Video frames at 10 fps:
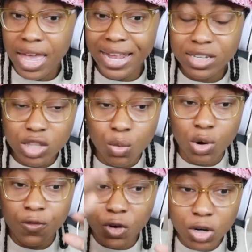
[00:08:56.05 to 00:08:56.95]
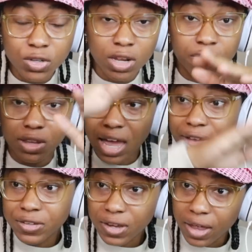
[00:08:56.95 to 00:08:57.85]
It's the reverse of the
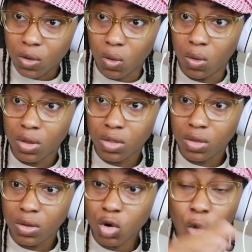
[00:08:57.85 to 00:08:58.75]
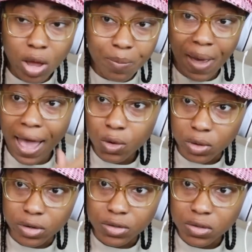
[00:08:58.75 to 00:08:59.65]
life cycle. You're going
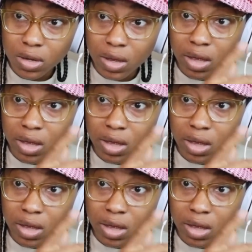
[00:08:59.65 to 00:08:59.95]
backwards.